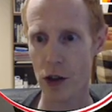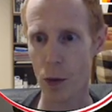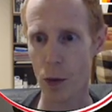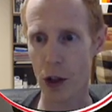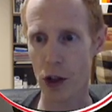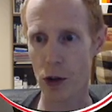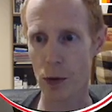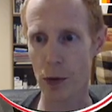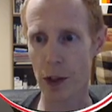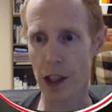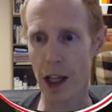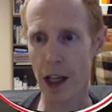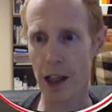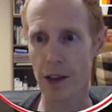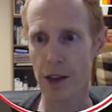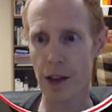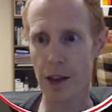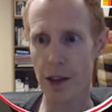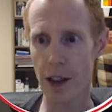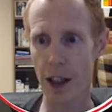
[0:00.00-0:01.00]
which
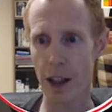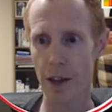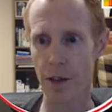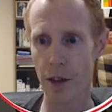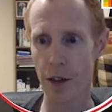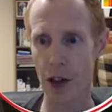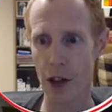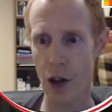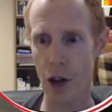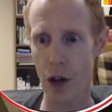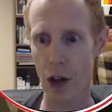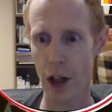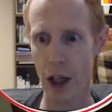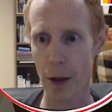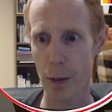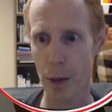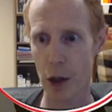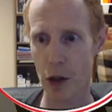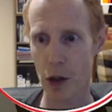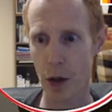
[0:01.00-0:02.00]
retains its inventory
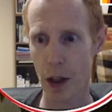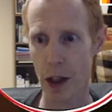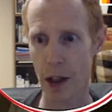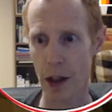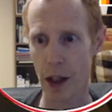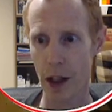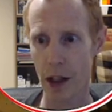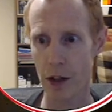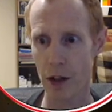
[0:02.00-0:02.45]
between things.